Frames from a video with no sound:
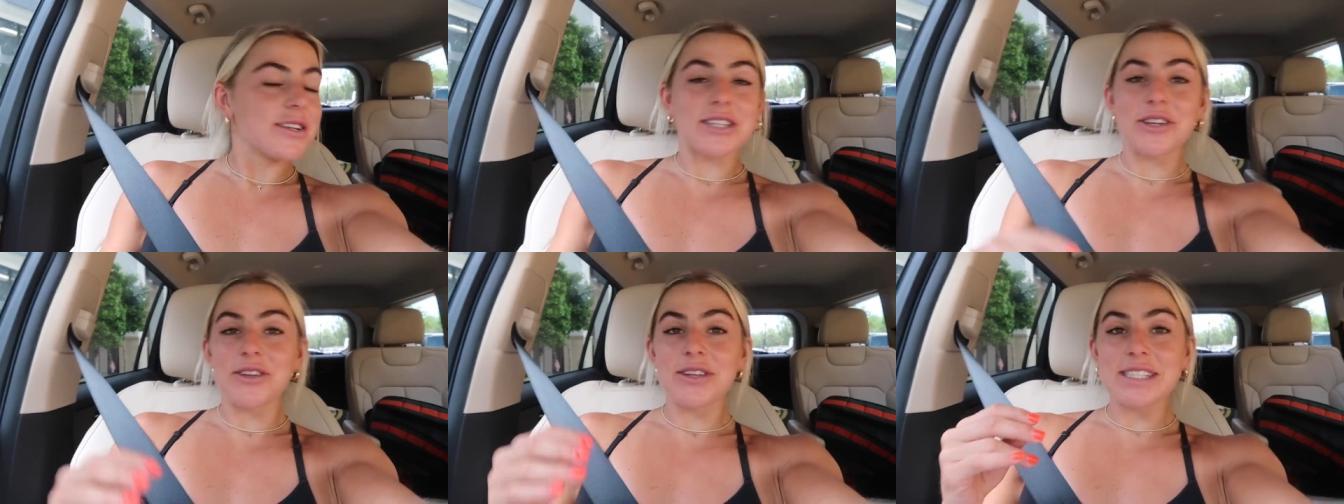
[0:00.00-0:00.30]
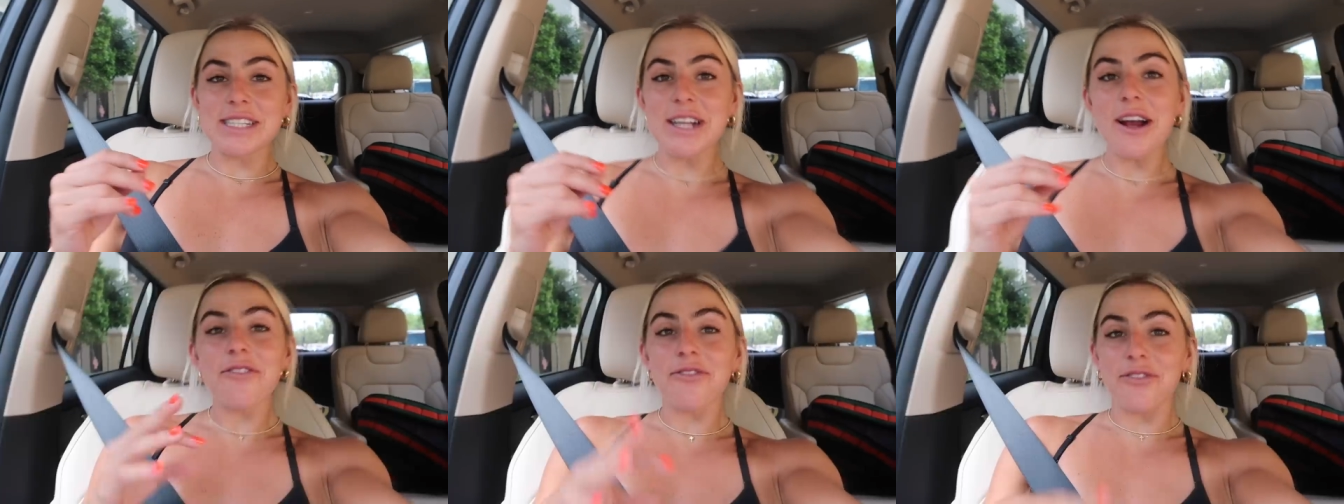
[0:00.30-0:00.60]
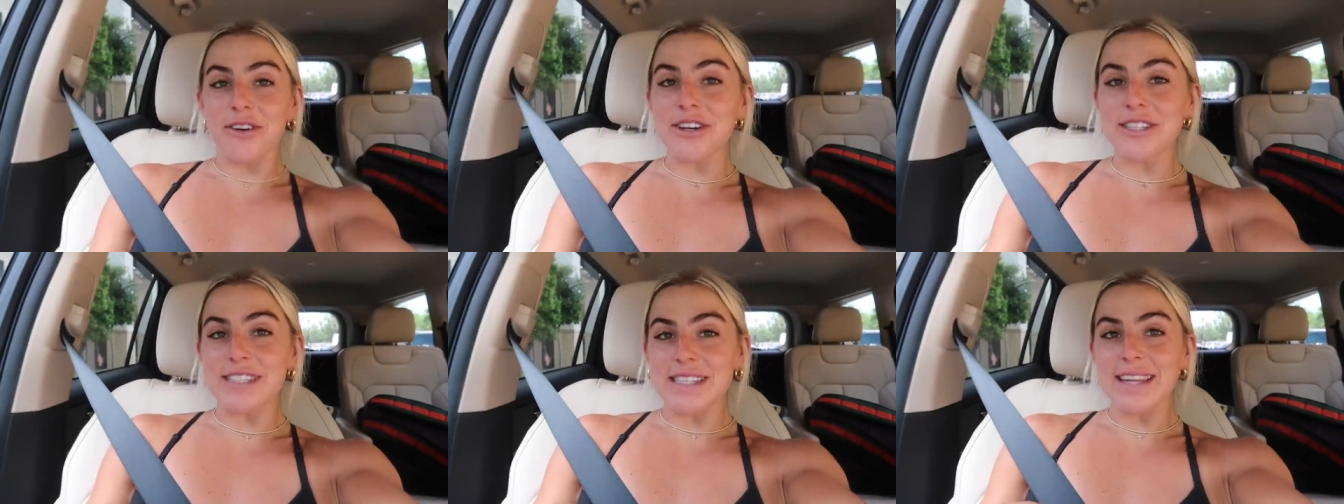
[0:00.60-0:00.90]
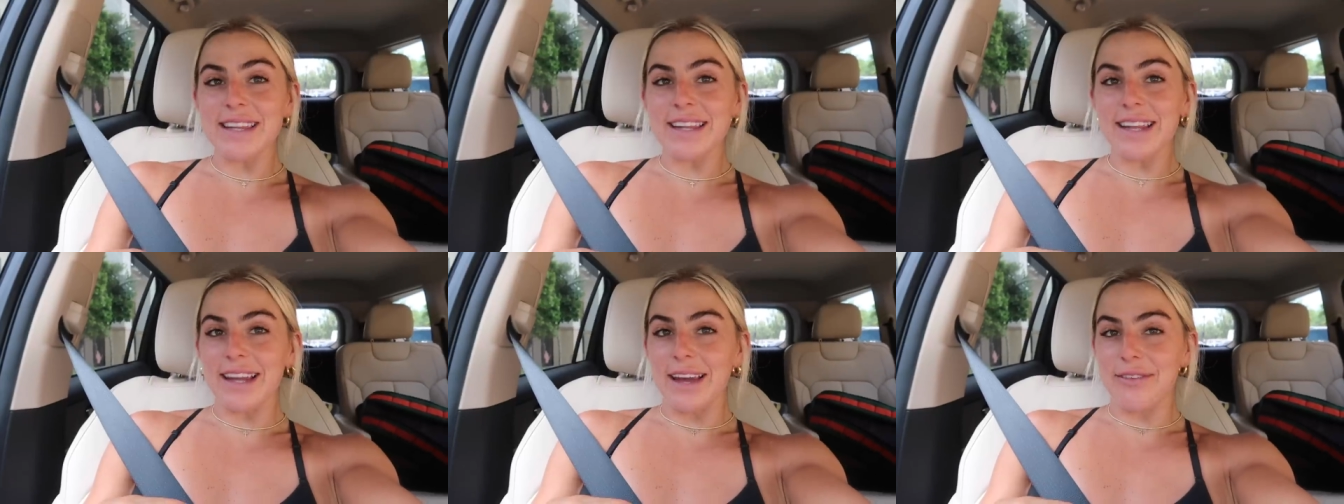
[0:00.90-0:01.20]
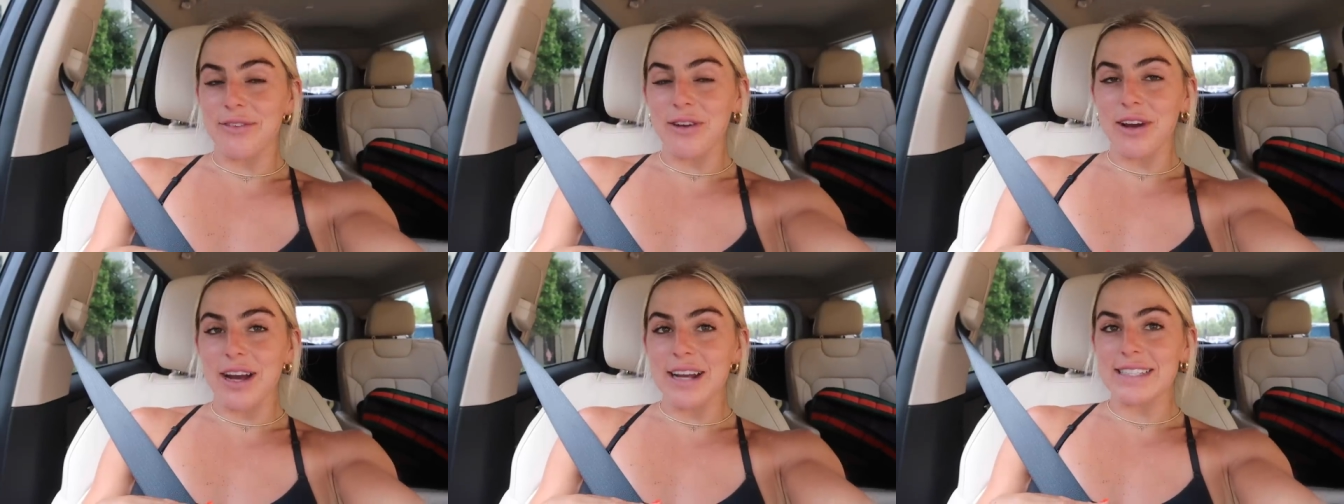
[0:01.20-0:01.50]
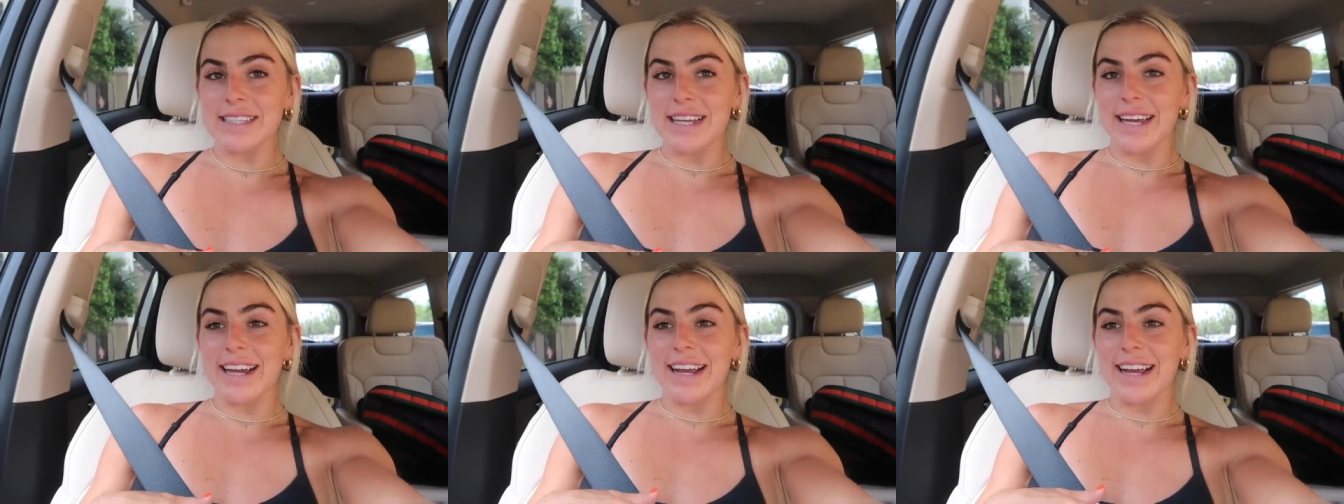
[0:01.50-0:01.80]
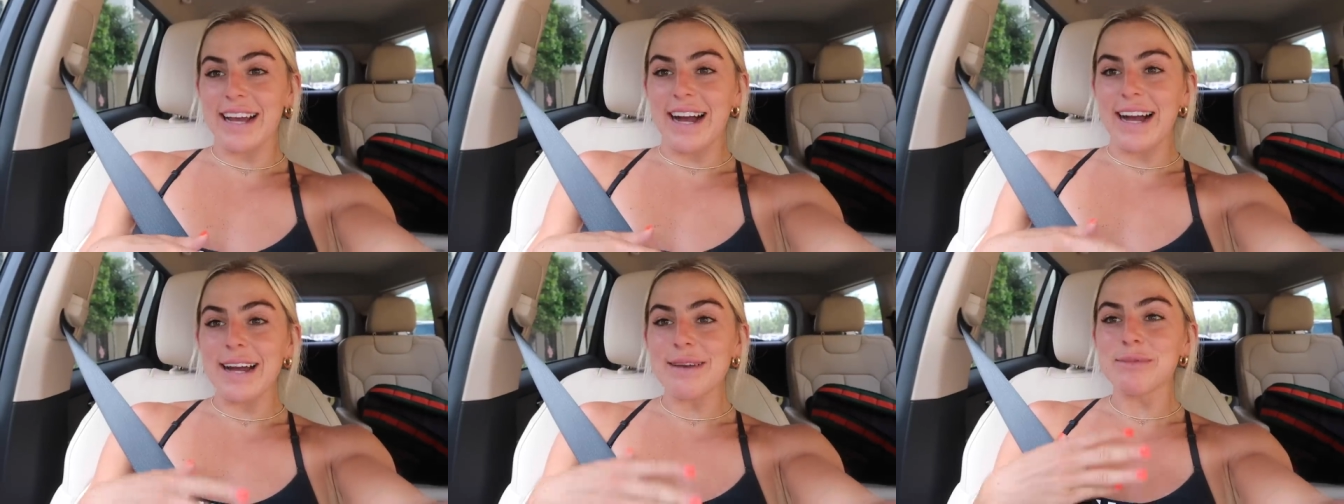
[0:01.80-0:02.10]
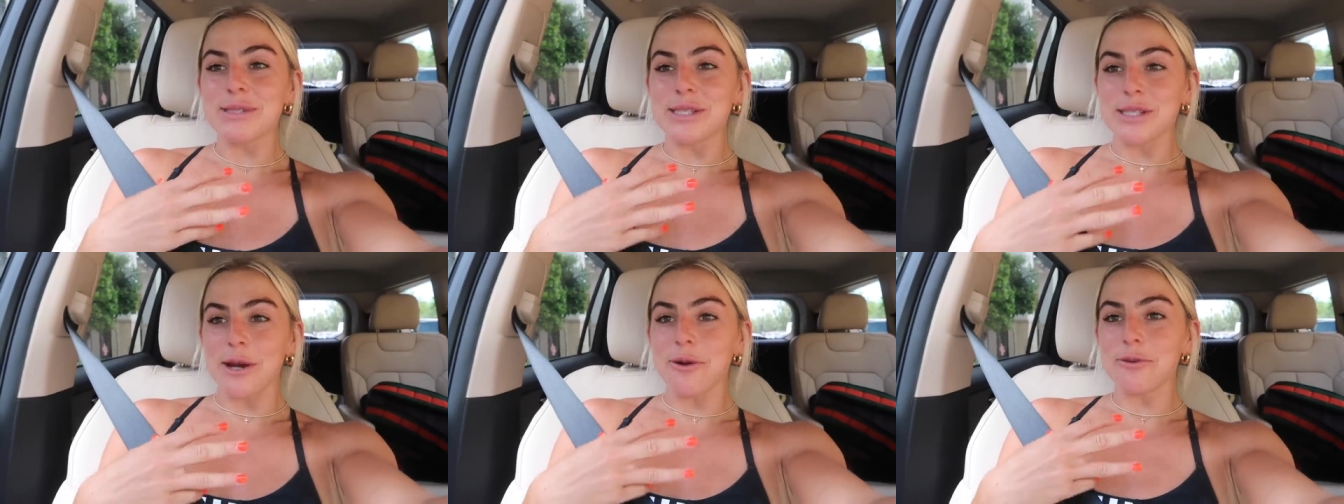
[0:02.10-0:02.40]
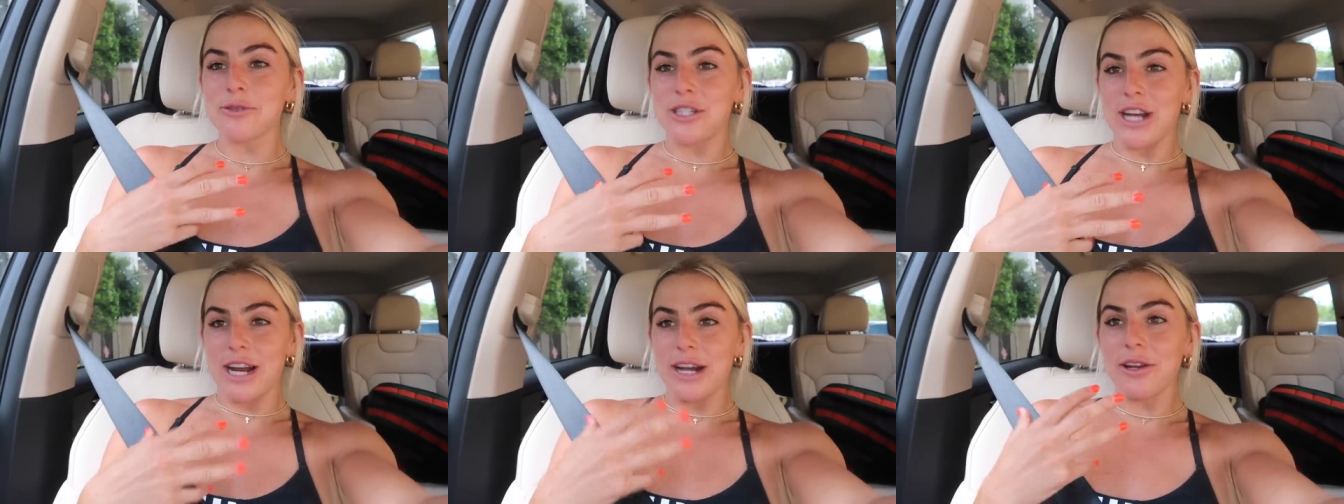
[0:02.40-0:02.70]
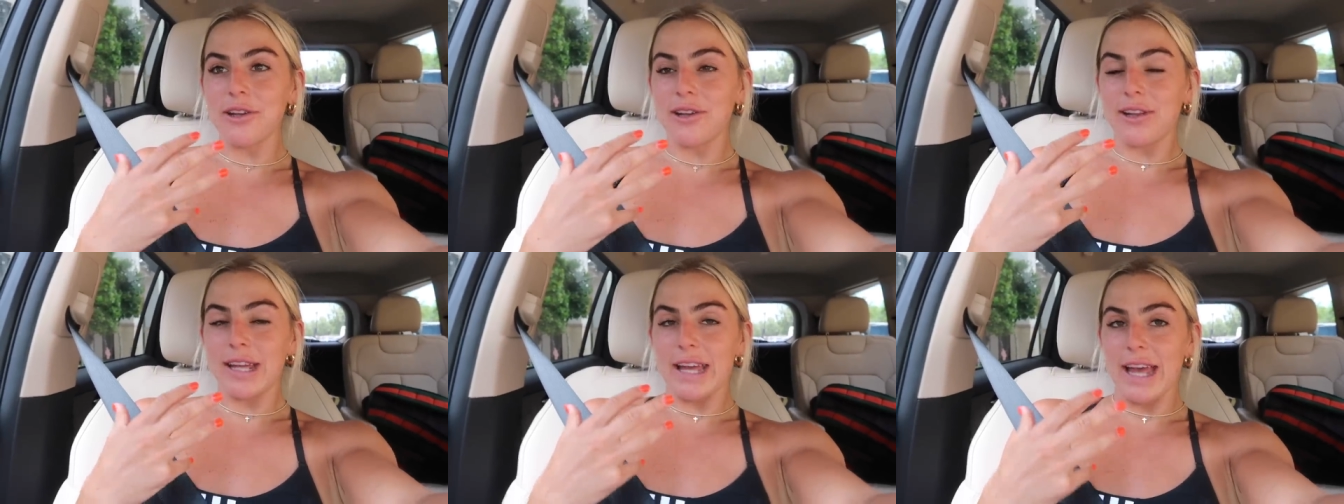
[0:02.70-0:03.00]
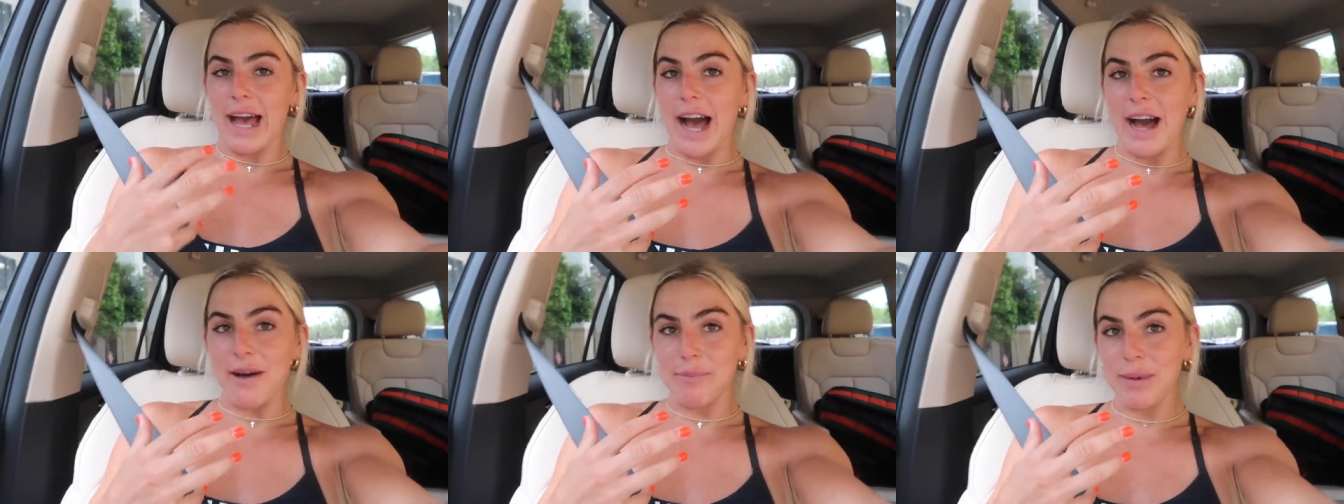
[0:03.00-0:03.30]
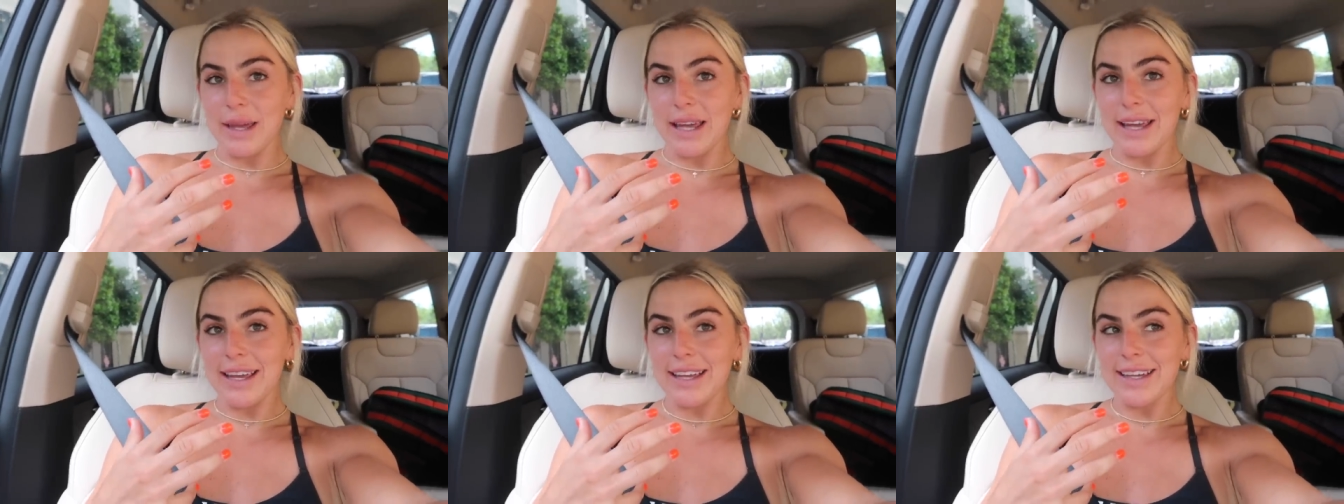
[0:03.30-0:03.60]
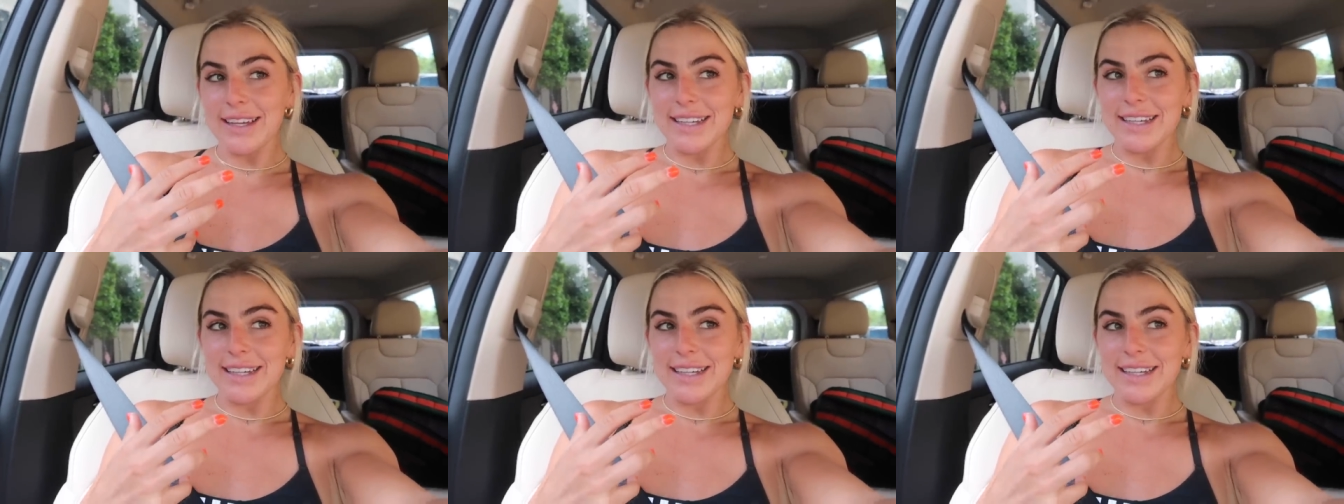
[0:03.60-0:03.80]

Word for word: So this is our first day in the life, you guys. Like, I'm so genuinely happy.